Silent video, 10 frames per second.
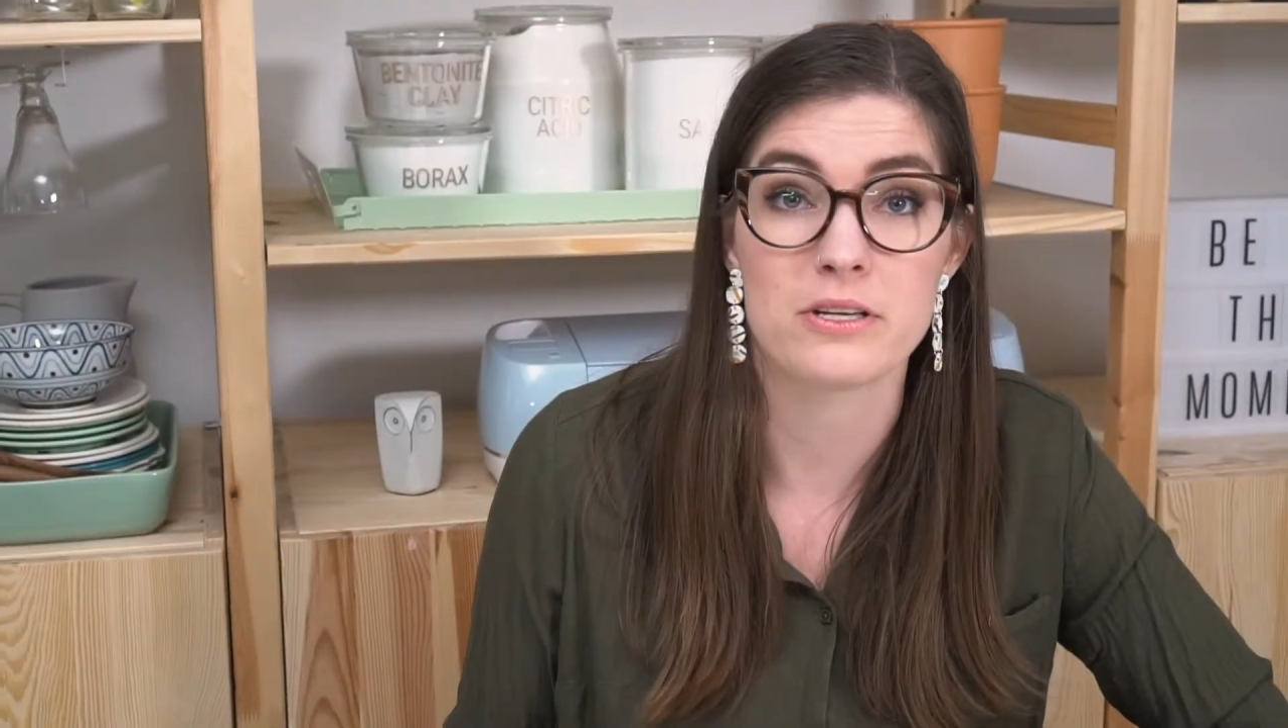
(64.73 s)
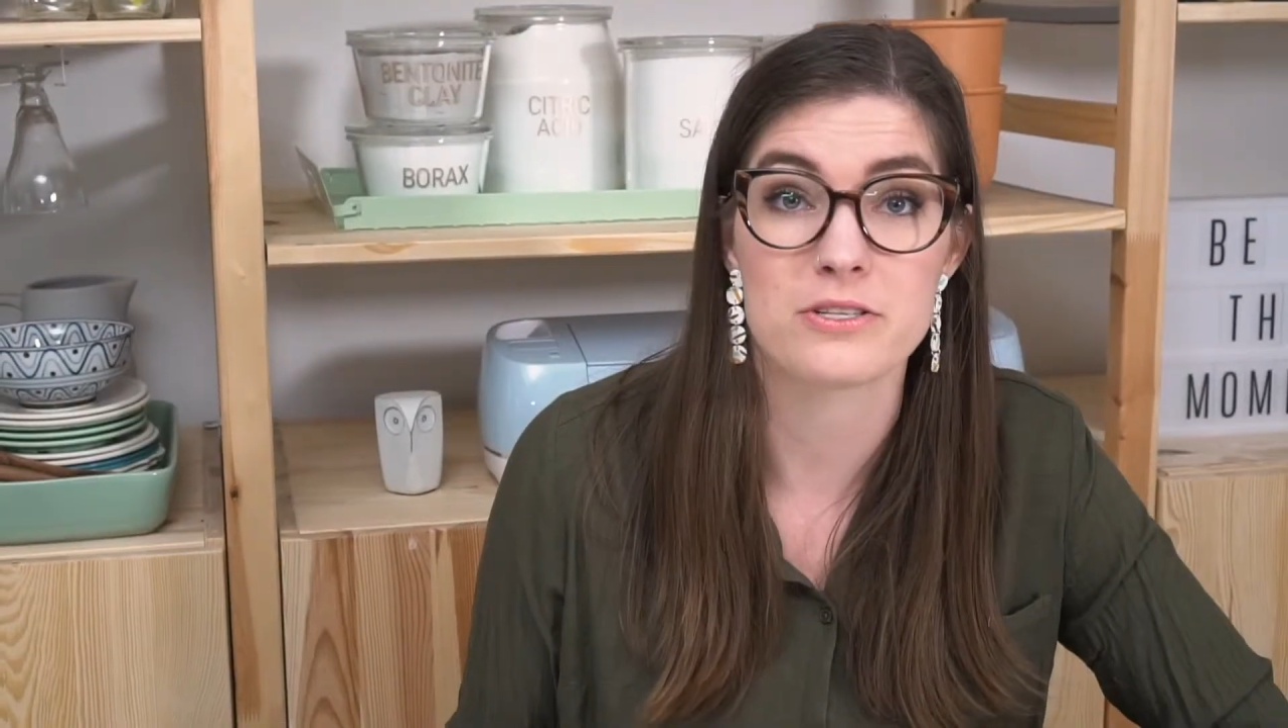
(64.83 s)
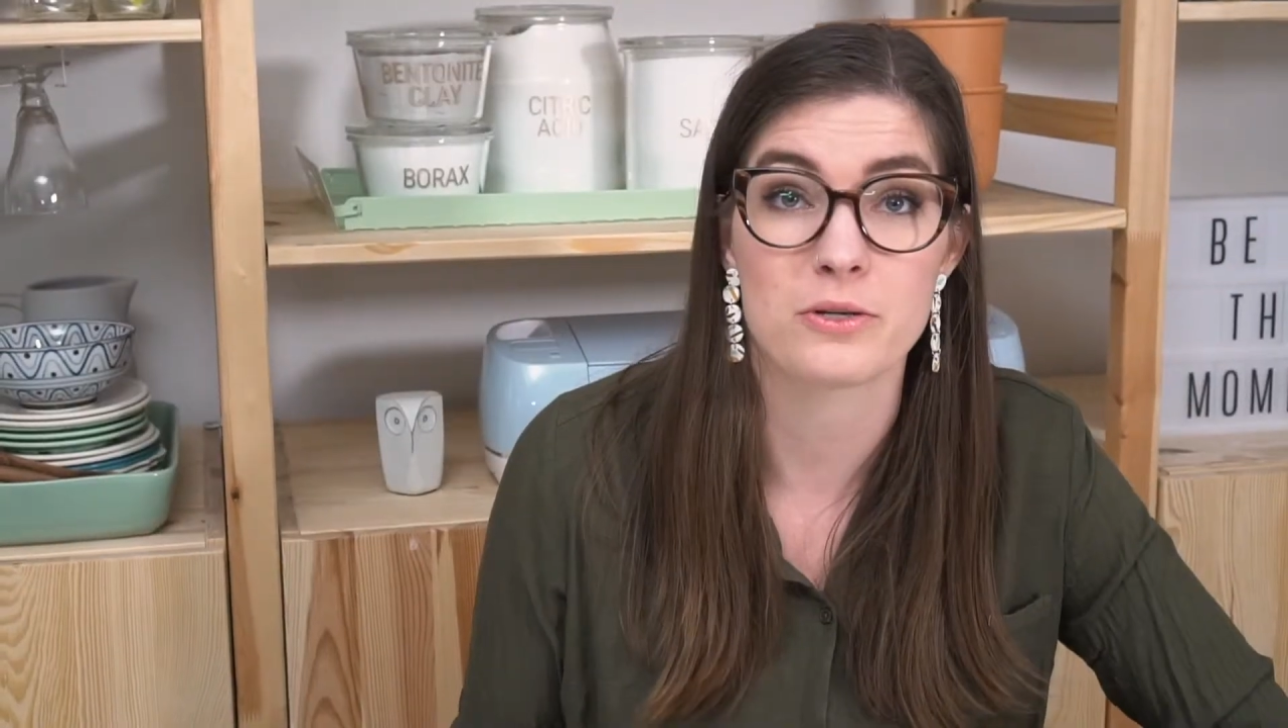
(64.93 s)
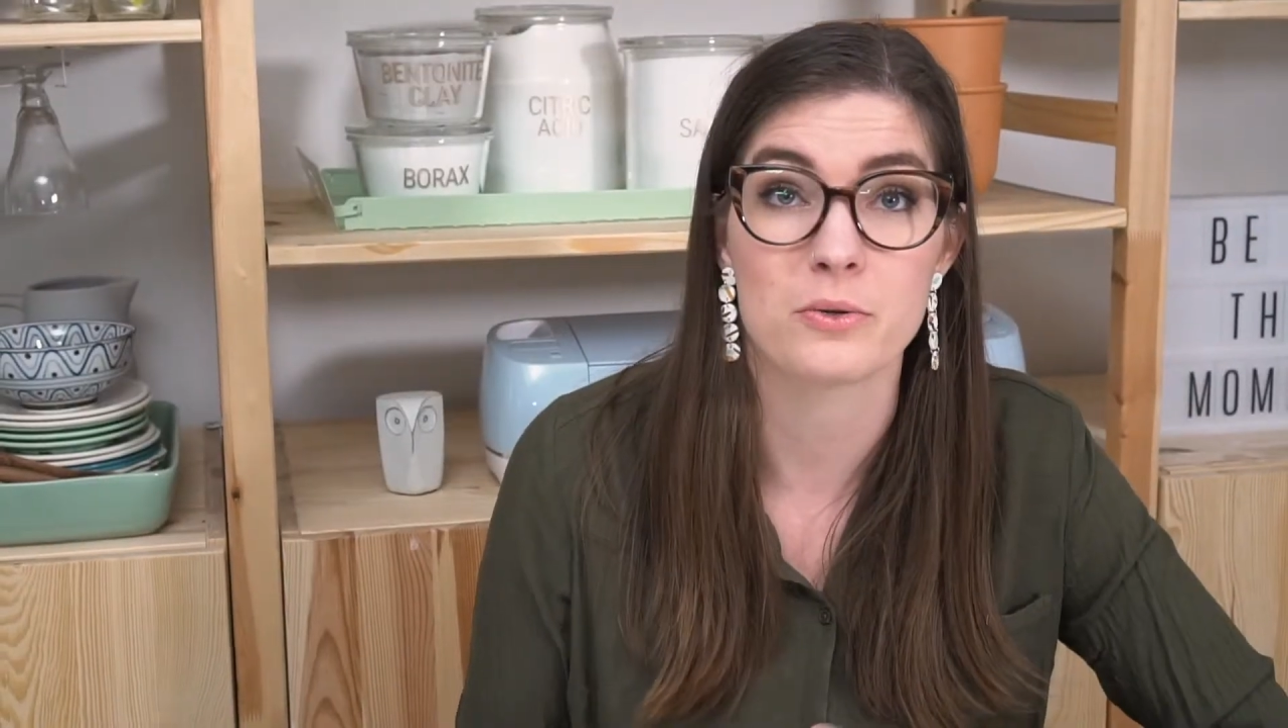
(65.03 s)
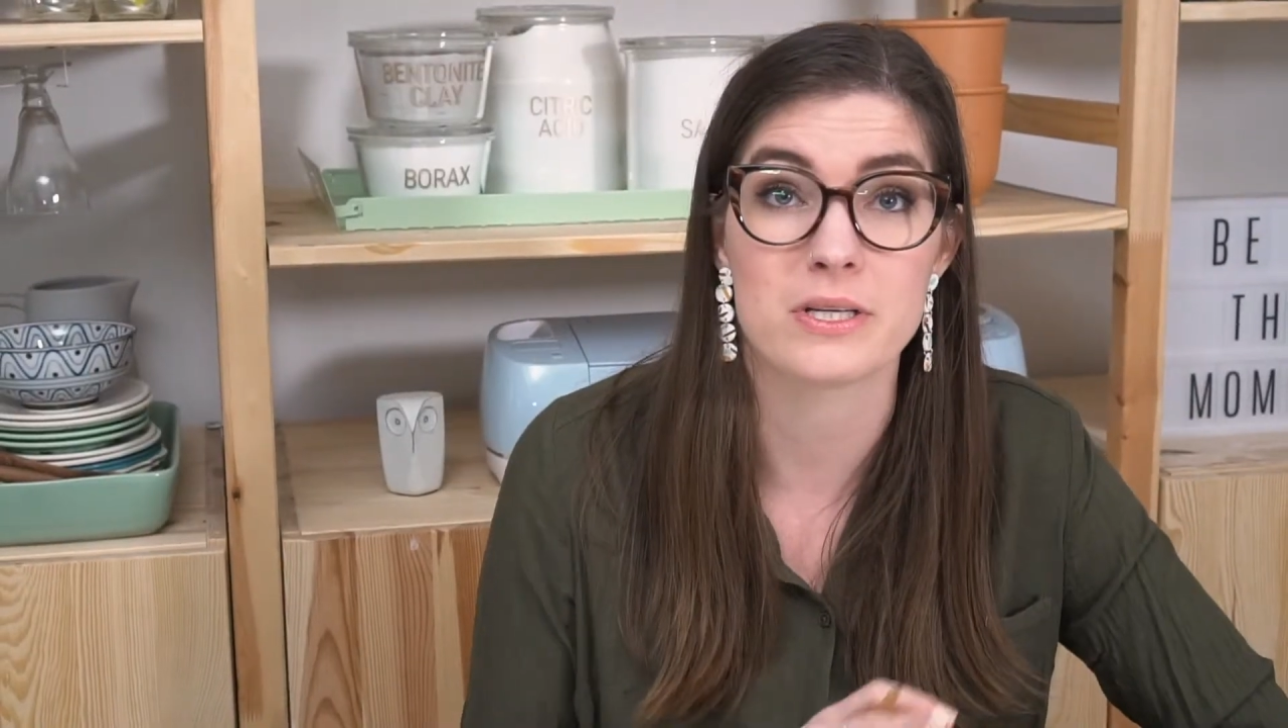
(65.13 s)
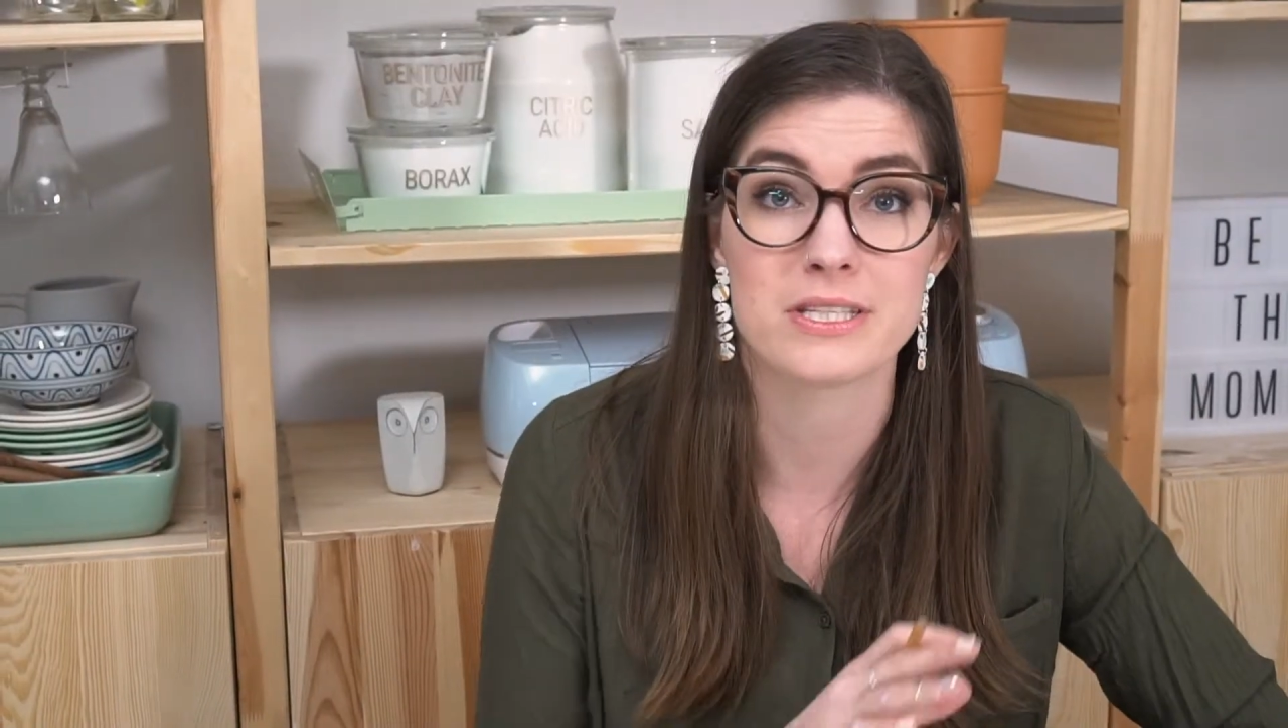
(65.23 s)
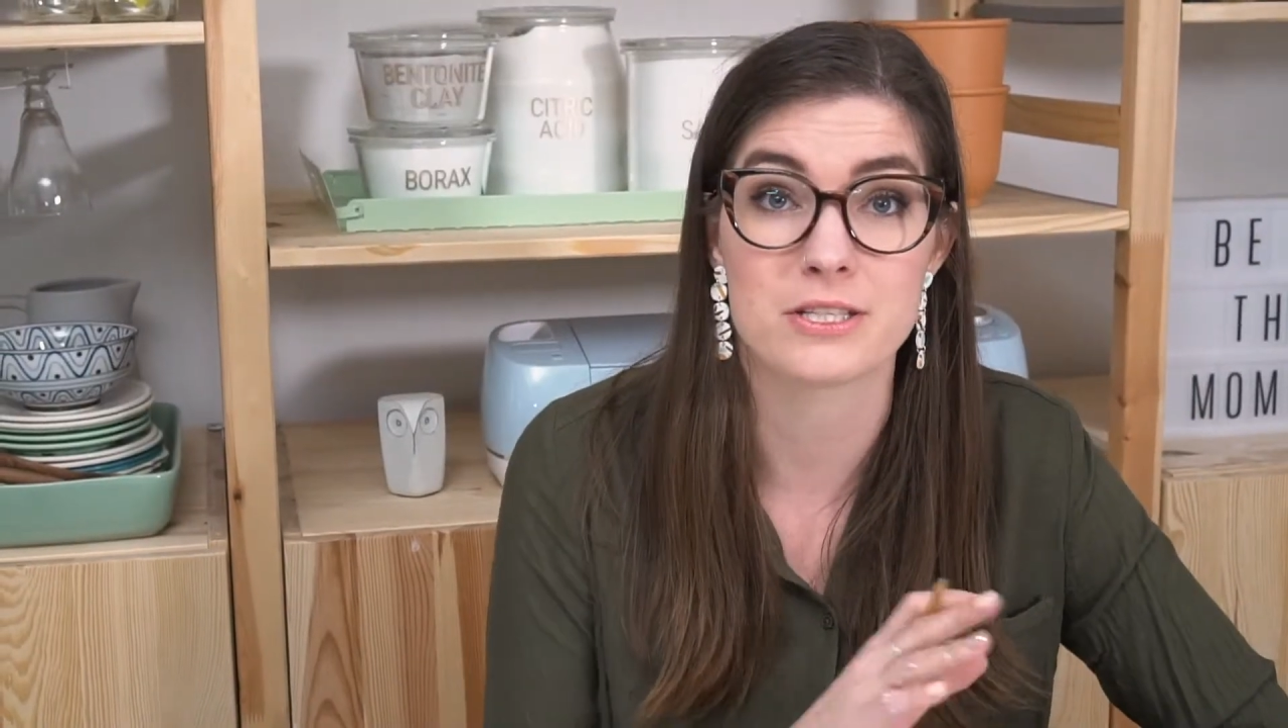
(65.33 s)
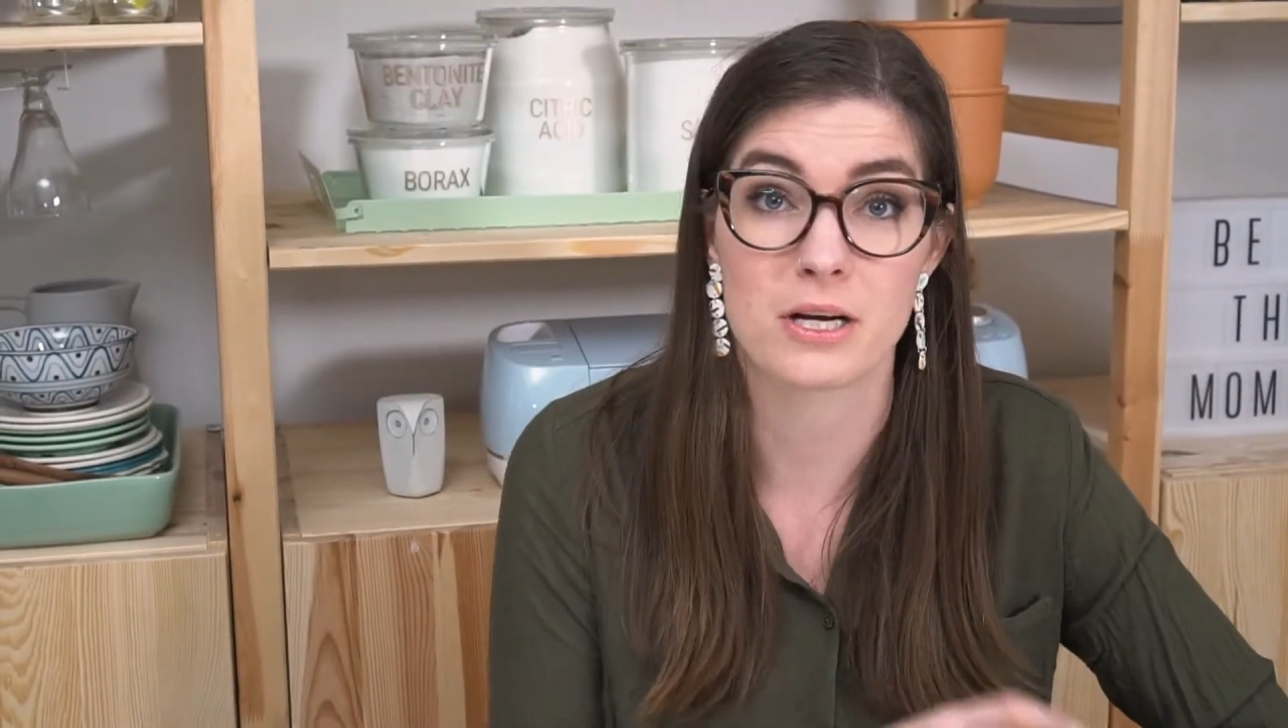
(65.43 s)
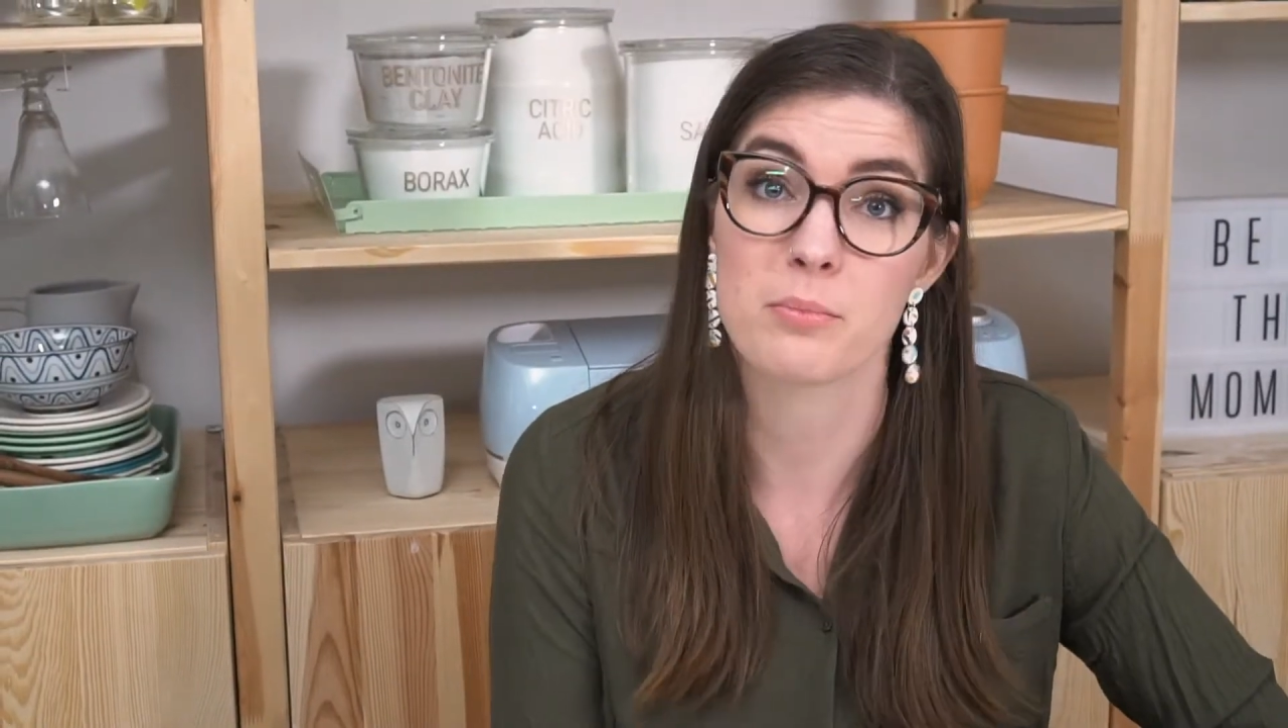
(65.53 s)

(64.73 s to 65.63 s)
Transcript: do is start